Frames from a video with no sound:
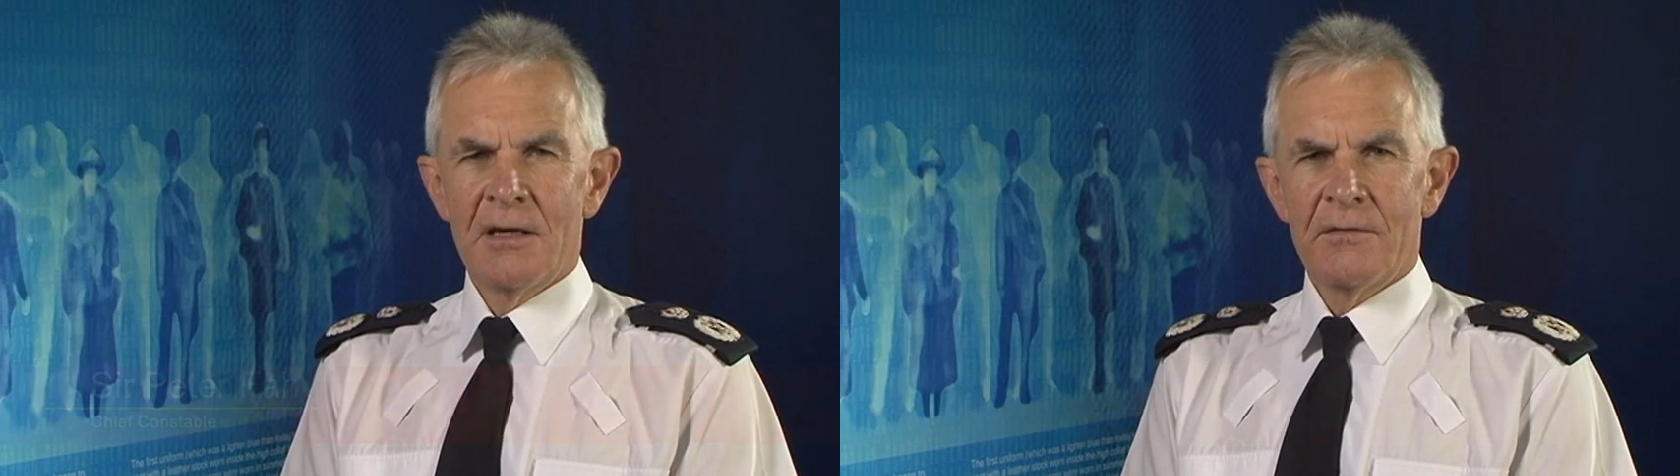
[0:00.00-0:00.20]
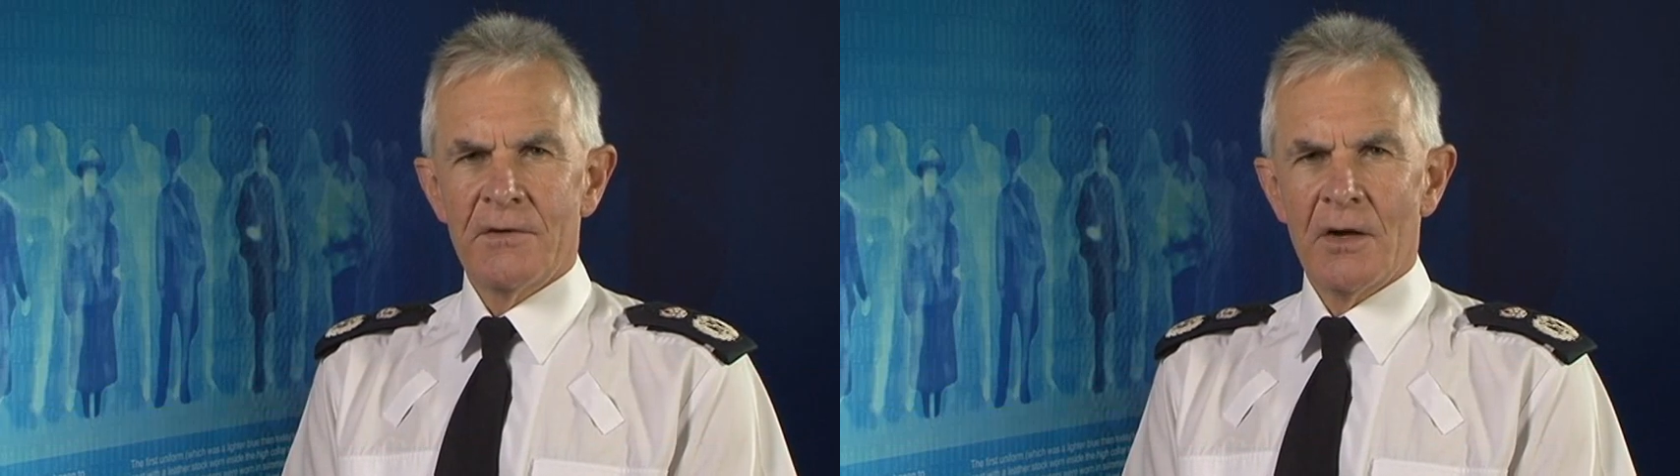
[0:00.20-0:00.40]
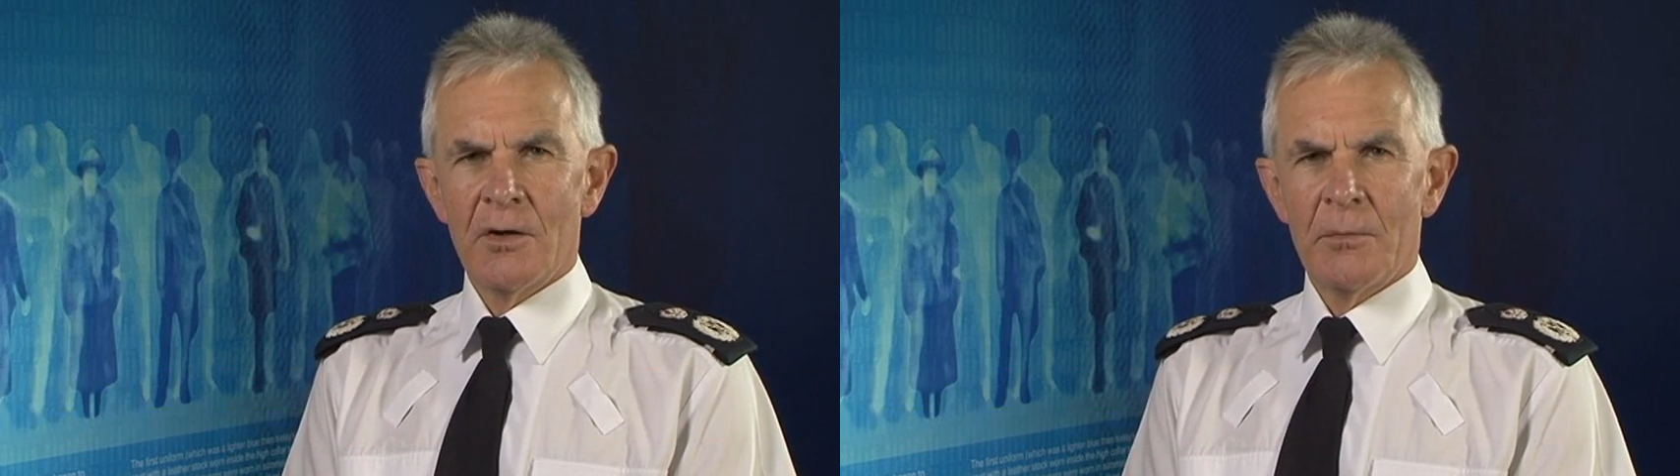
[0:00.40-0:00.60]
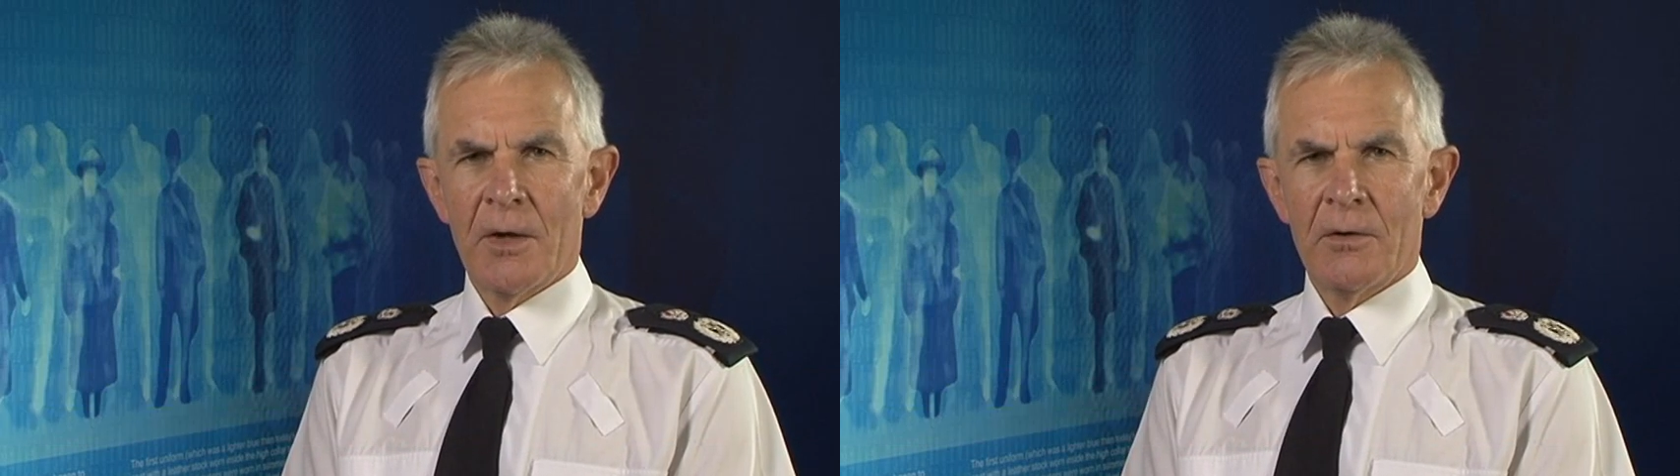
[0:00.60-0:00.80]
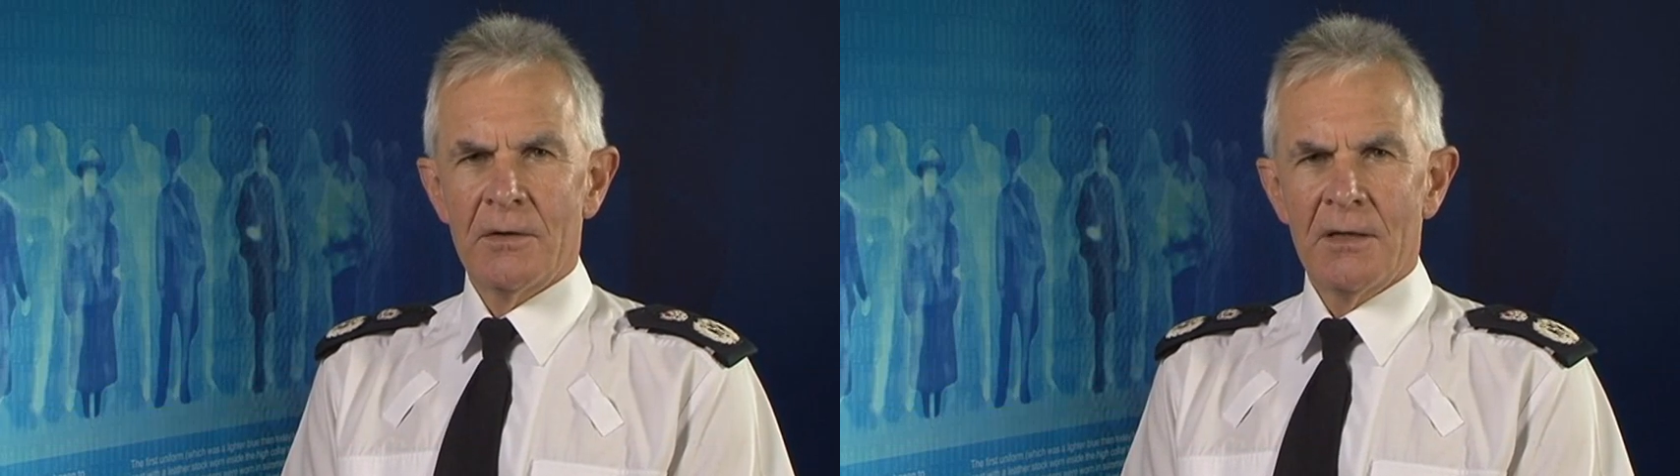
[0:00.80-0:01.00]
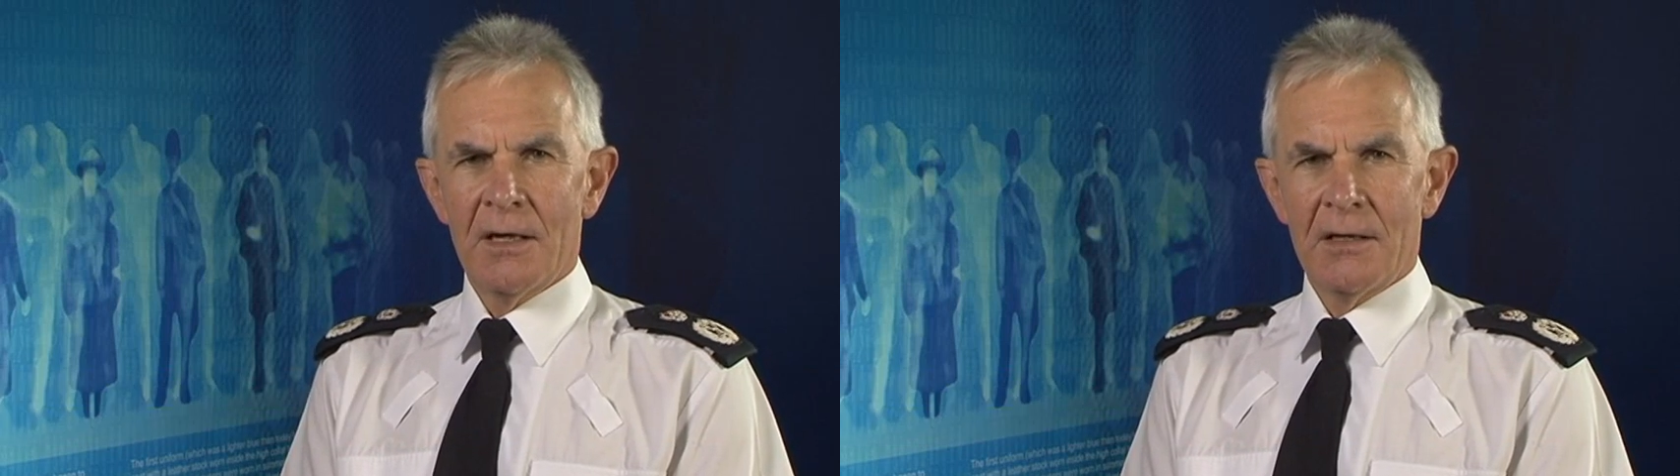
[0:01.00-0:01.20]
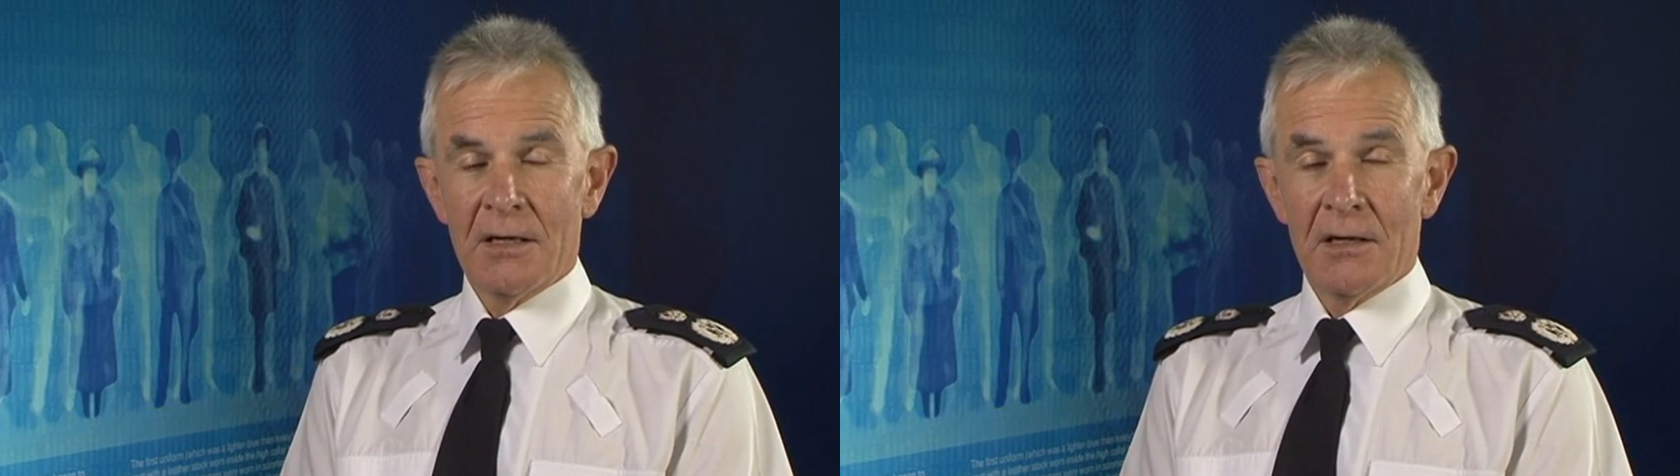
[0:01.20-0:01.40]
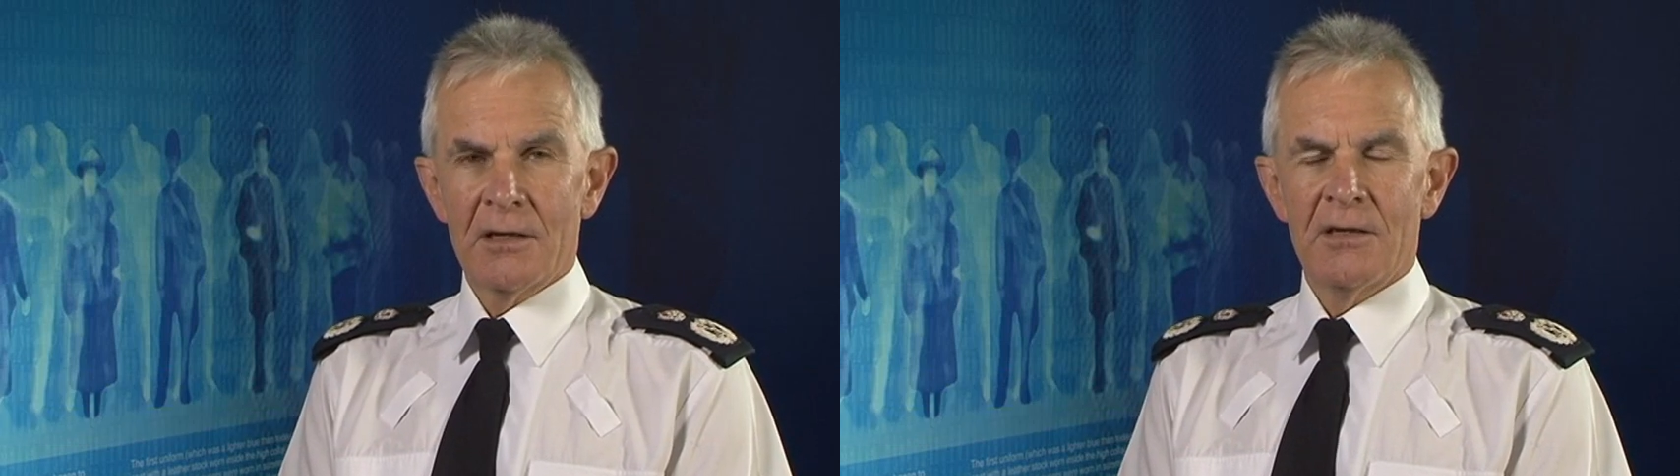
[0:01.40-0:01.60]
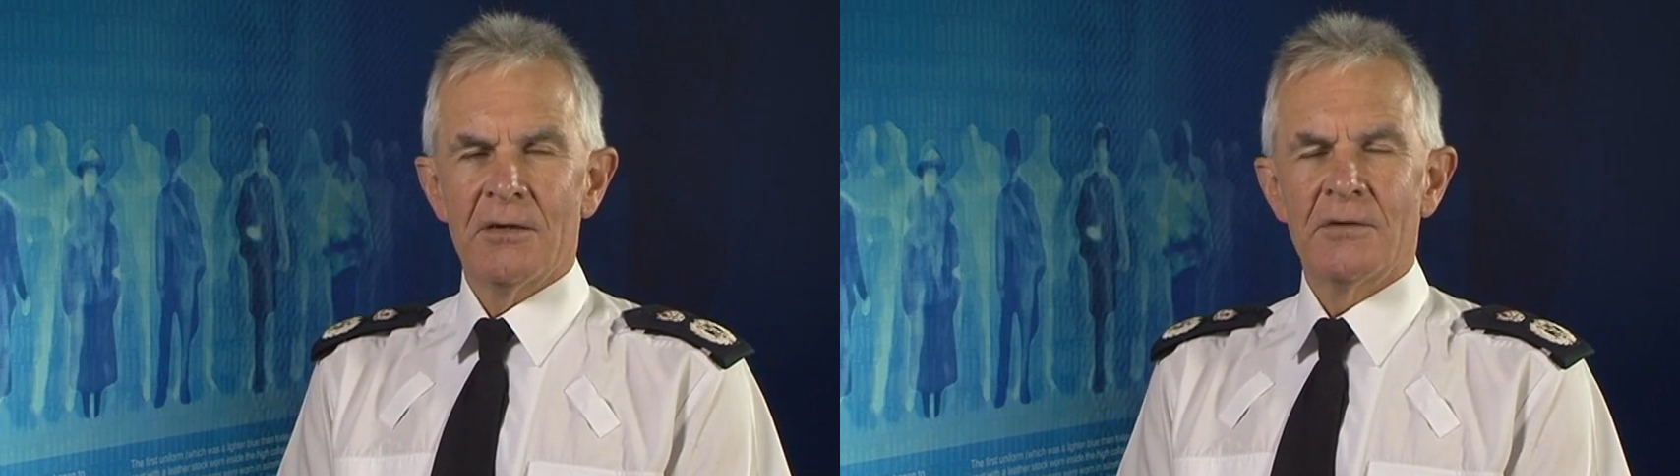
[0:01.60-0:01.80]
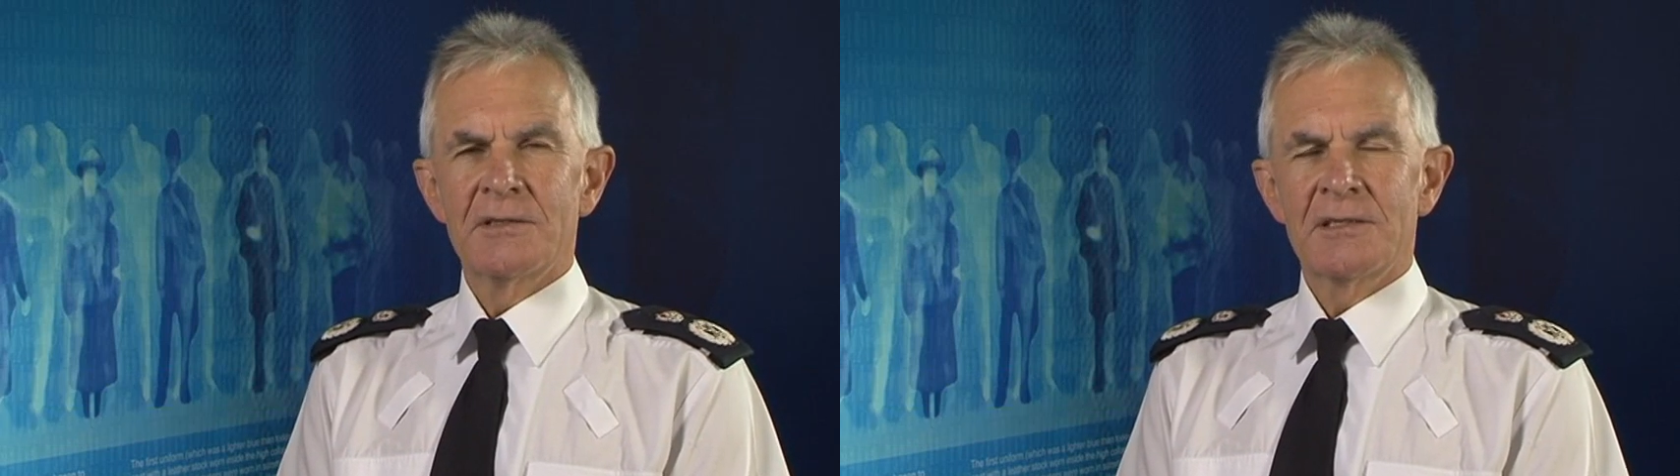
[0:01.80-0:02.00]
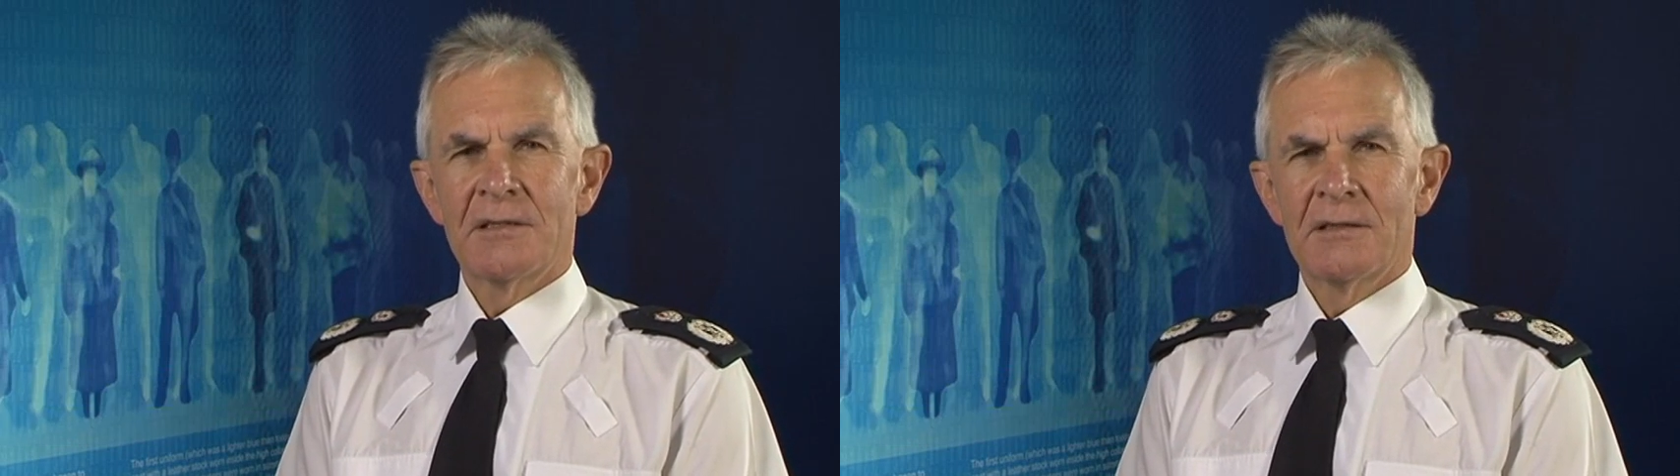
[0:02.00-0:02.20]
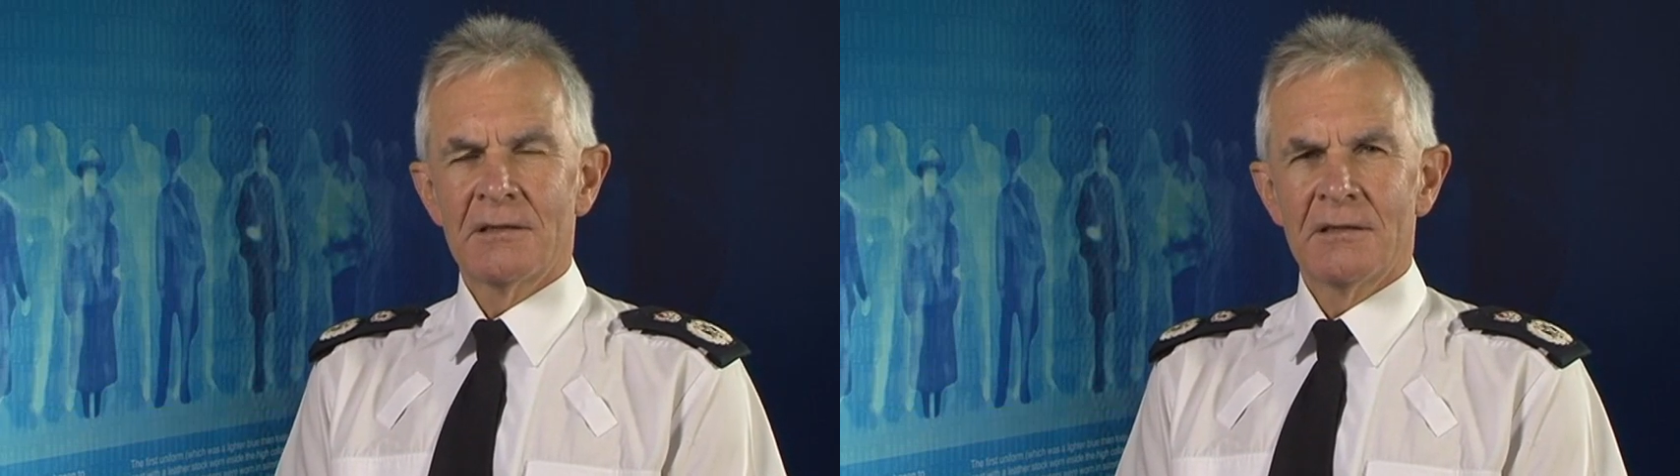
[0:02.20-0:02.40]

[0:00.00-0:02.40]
Fiona Bone and Nicola Hughes.